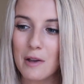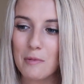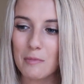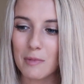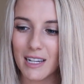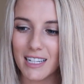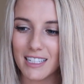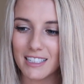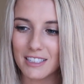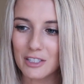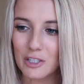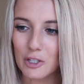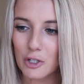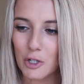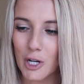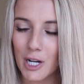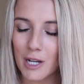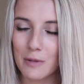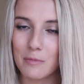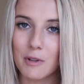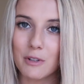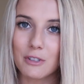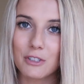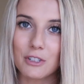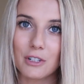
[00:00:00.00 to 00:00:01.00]
My
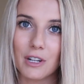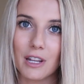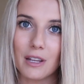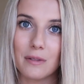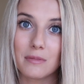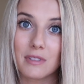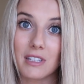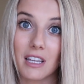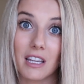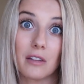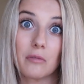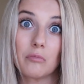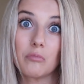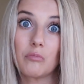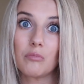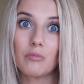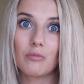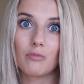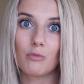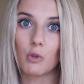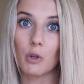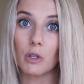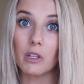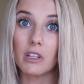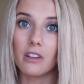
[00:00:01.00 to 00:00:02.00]
Instagram username's like
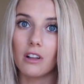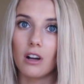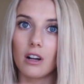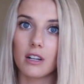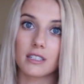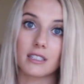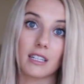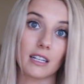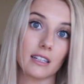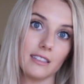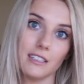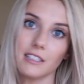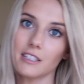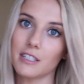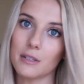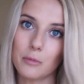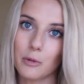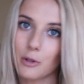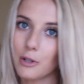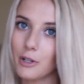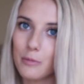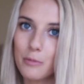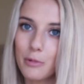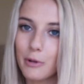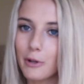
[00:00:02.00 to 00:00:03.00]
really long. It's like Lindsay
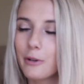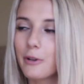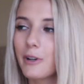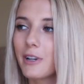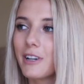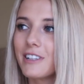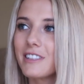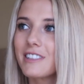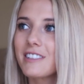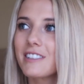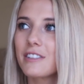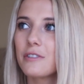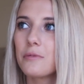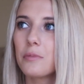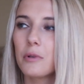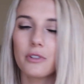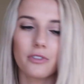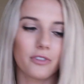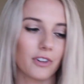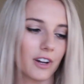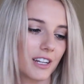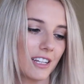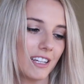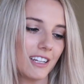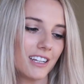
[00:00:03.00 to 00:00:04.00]
Marie Brewer. It's super
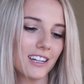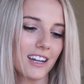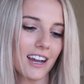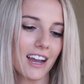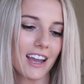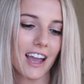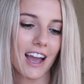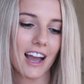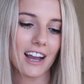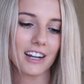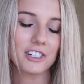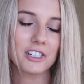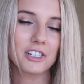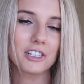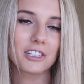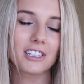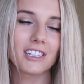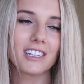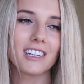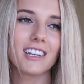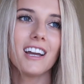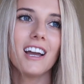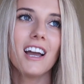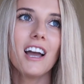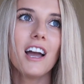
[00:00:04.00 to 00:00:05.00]
funny.
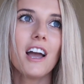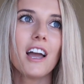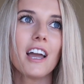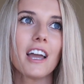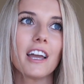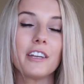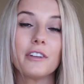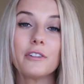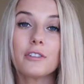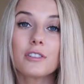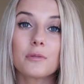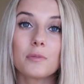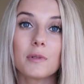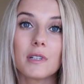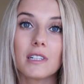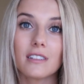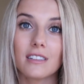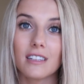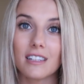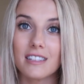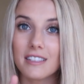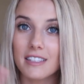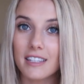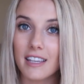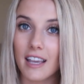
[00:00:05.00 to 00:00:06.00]
It used to be
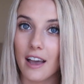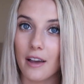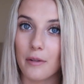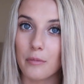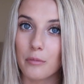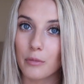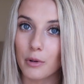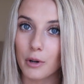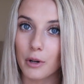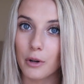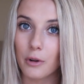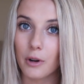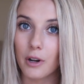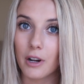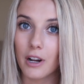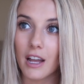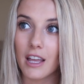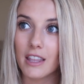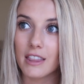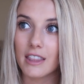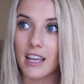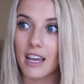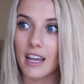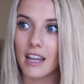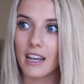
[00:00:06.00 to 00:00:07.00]
Lindsay M. Brewer,
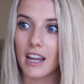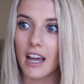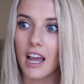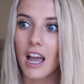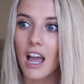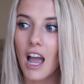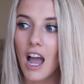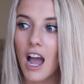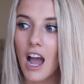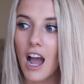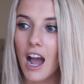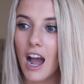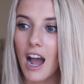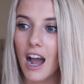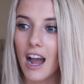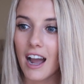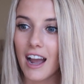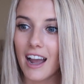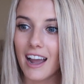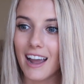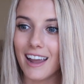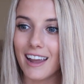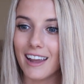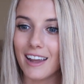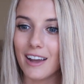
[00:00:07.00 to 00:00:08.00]
and then
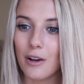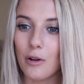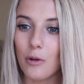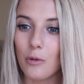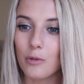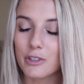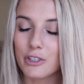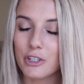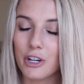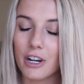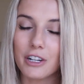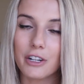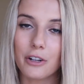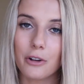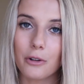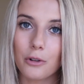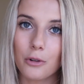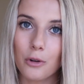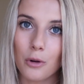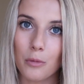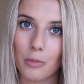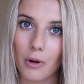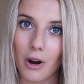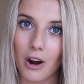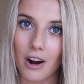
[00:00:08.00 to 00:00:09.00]
I was trying to go
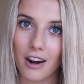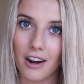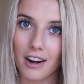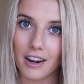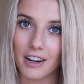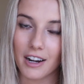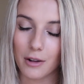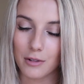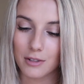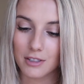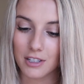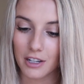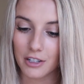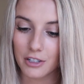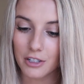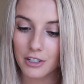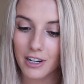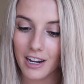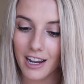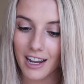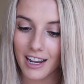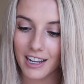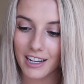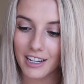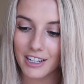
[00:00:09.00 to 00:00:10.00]
to a bar and I was
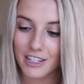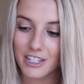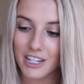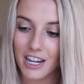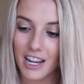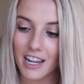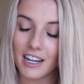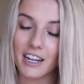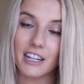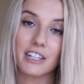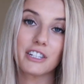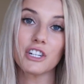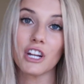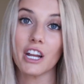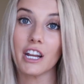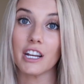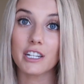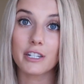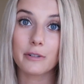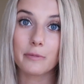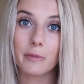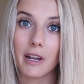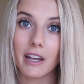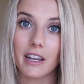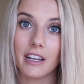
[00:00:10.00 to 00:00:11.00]
underage, and I
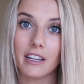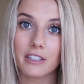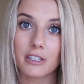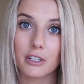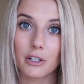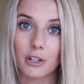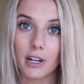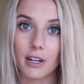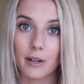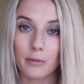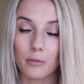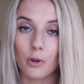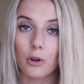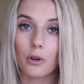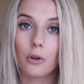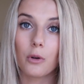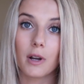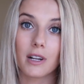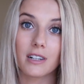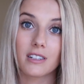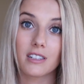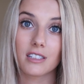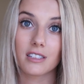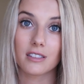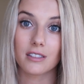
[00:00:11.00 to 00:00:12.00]
changed my Instagram real
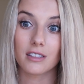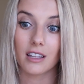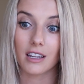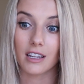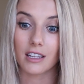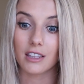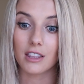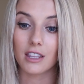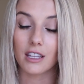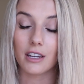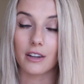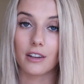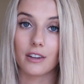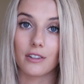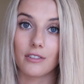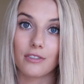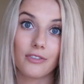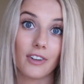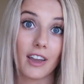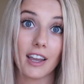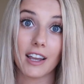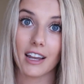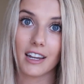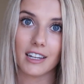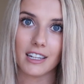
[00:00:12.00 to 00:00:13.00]
quick to like the
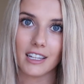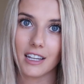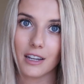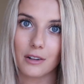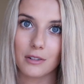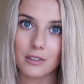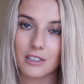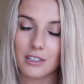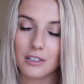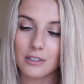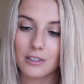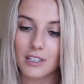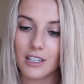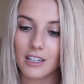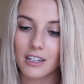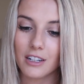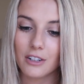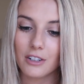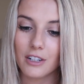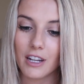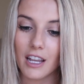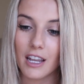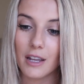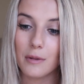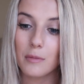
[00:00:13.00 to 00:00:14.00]
fake ID I was using,
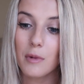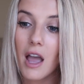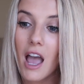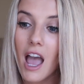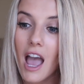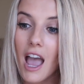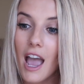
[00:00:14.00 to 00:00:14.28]
her name.